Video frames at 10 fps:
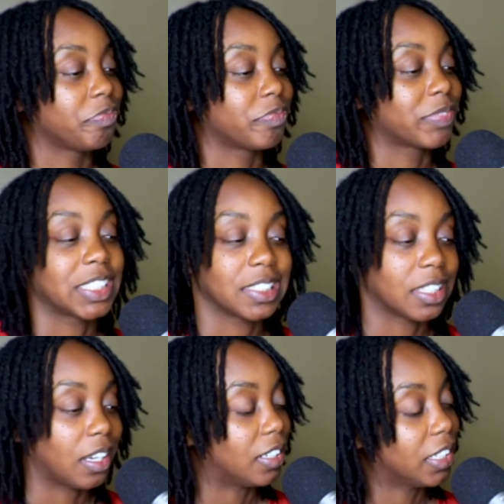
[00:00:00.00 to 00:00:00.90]
Cause
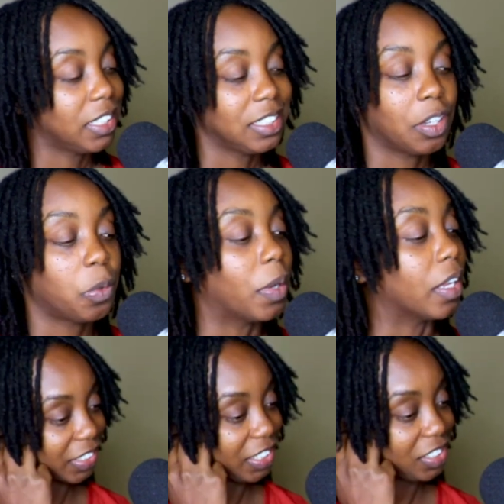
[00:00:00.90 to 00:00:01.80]
I ain't no way.
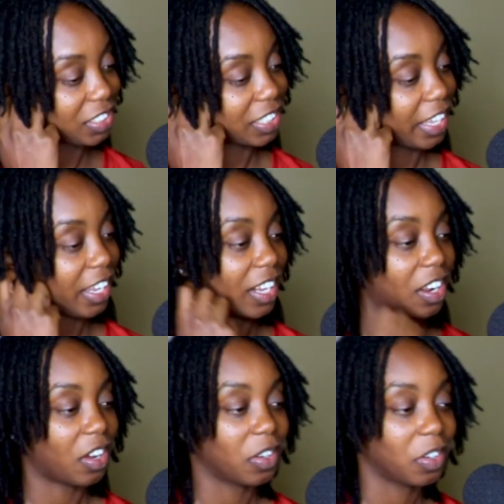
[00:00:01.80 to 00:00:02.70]
He just hanging
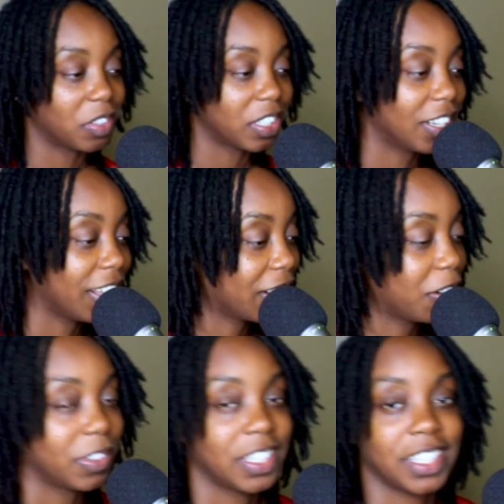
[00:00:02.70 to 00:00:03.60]
all on the
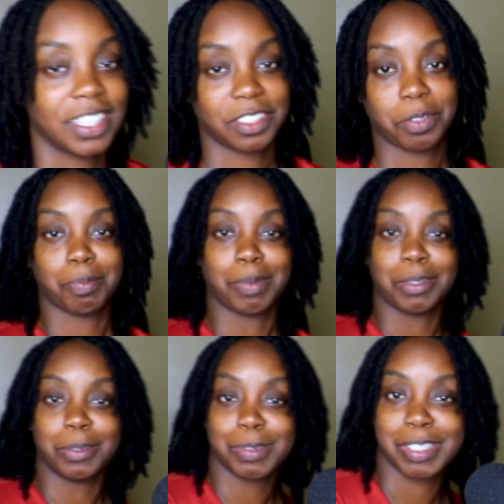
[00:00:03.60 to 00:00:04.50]
daggone edge of the
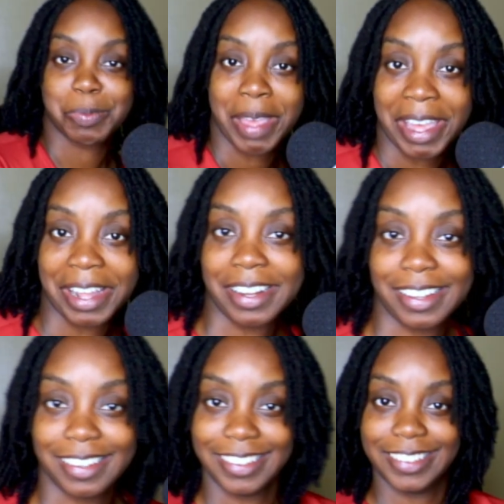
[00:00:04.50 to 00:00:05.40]
boat,
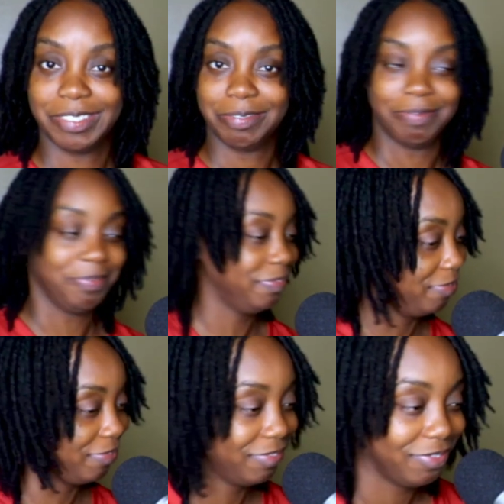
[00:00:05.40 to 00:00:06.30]
smiling
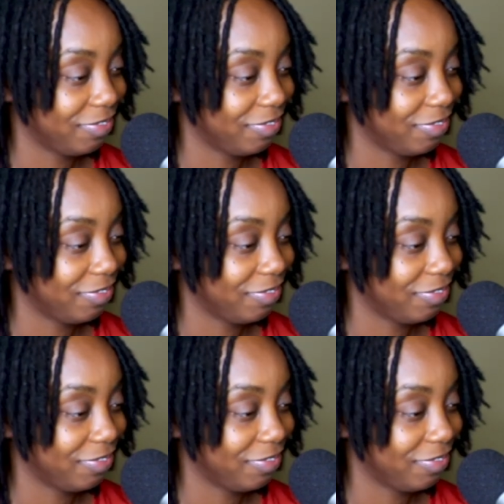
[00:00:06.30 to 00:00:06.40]
and